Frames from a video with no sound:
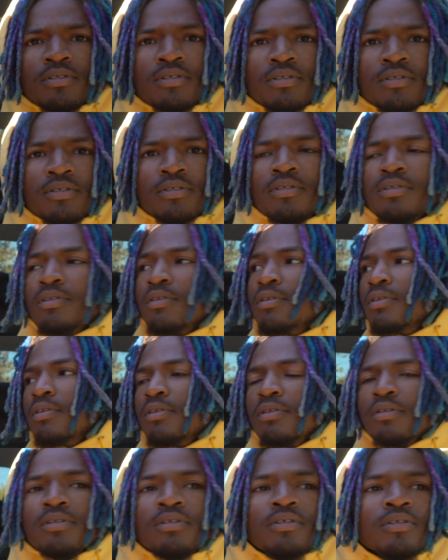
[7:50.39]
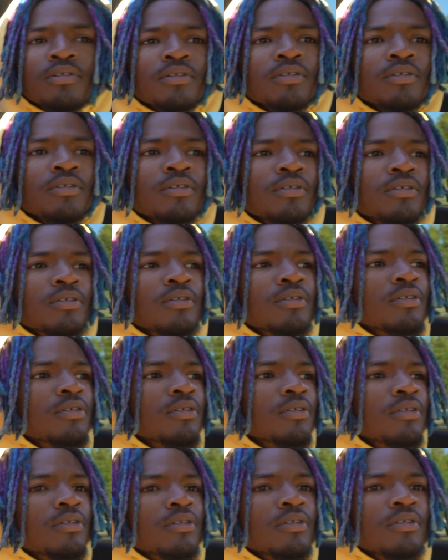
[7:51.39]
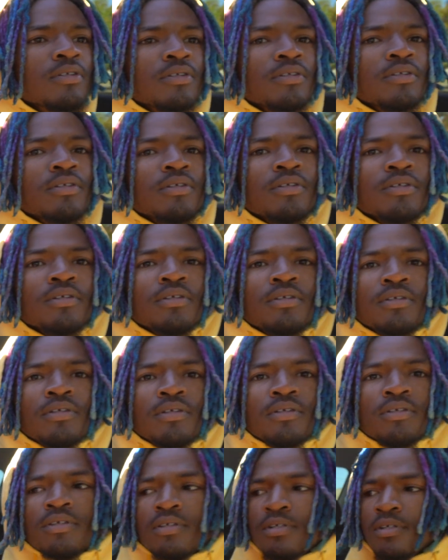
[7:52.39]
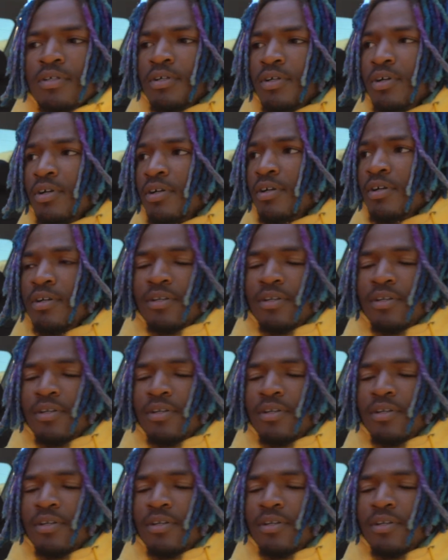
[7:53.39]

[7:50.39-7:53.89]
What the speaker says: (not speaking)